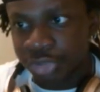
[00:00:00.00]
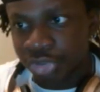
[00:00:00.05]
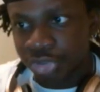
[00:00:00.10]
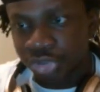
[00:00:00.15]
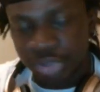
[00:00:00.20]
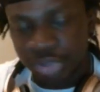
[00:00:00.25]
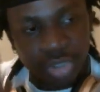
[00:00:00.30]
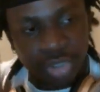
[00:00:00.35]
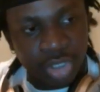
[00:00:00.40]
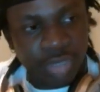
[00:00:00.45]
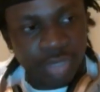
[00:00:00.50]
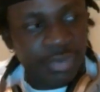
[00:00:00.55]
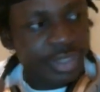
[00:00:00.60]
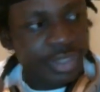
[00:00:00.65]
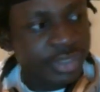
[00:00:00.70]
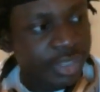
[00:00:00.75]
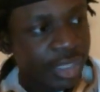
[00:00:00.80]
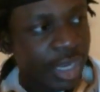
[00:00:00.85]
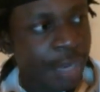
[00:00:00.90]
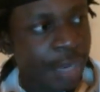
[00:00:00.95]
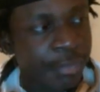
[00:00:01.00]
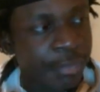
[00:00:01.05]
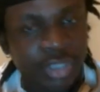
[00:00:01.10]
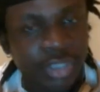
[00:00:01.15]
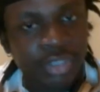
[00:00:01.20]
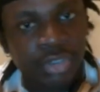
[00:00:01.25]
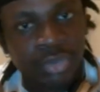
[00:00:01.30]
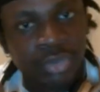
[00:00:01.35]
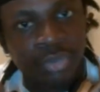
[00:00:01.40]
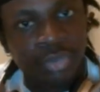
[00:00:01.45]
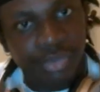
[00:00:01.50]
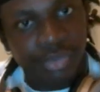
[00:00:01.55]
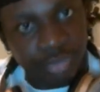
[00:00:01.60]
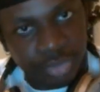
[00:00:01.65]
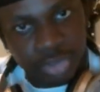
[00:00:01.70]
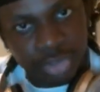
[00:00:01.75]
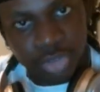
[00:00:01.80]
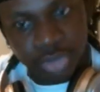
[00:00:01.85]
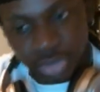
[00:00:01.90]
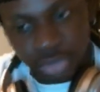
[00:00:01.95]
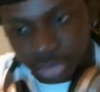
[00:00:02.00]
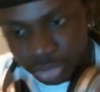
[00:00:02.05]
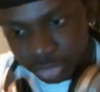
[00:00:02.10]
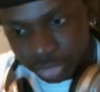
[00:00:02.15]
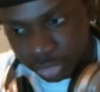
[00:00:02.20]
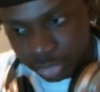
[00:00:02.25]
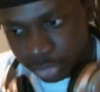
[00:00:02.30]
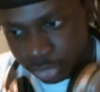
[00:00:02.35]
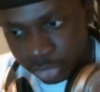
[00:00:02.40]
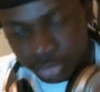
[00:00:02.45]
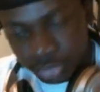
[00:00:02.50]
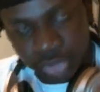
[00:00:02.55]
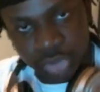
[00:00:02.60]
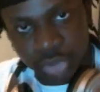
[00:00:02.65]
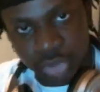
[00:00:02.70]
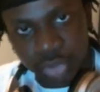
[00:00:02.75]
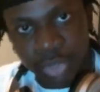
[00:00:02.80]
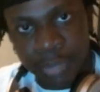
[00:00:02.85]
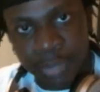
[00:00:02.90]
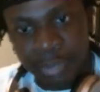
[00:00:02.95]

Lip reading: So just write down, I'm going to do so and so.